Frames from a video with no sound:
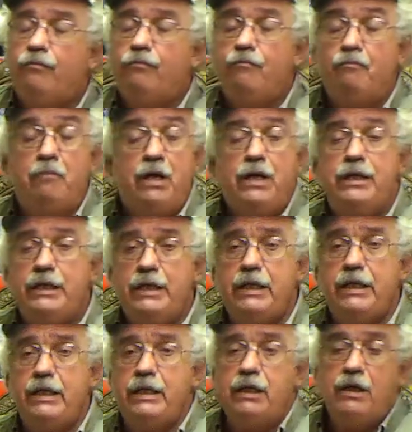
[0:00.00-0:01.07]

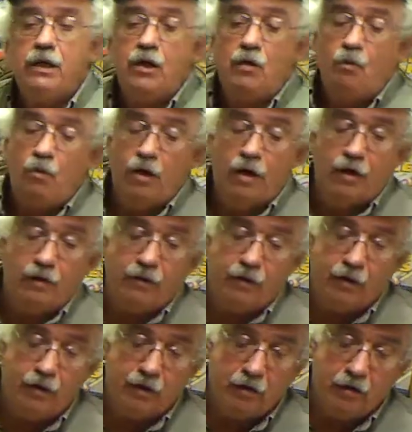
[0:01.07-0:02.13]
money, with
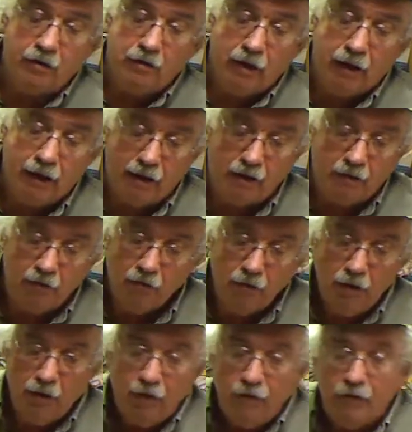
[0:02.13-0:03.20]
how
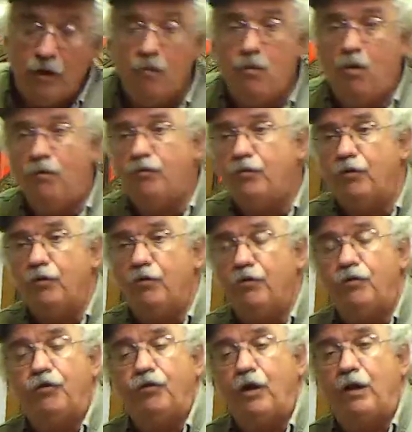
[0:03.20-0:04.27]
they want to
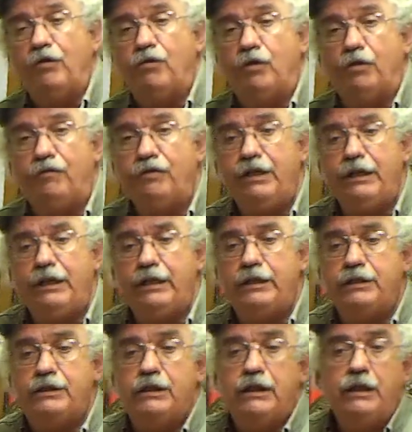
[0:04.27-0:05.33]
schedule
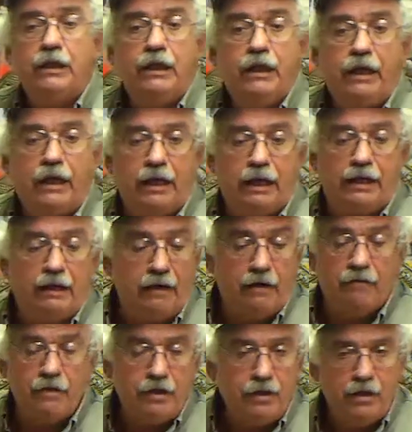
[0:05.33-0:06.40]
events, and
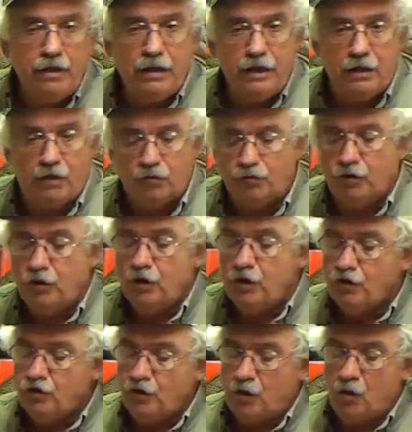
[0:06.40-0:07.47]
everything else.
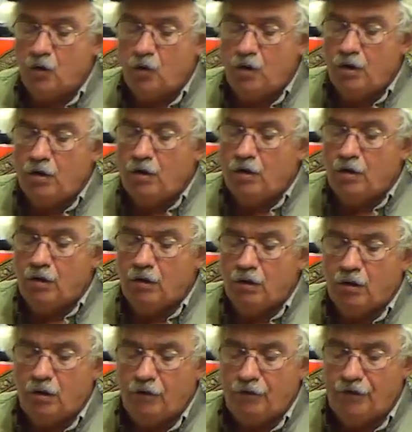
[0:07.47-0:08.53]
So
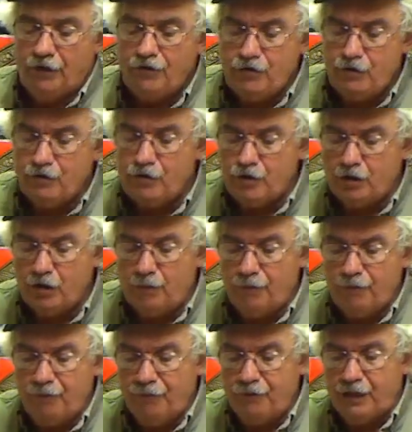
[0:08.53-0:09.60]
this is
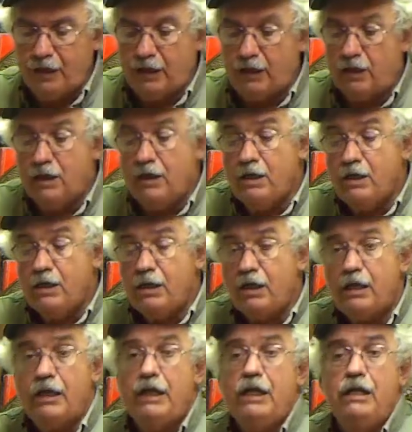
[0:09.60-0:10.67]
something that
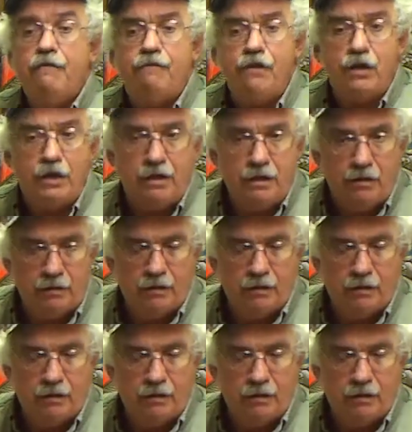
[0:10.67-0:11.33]
even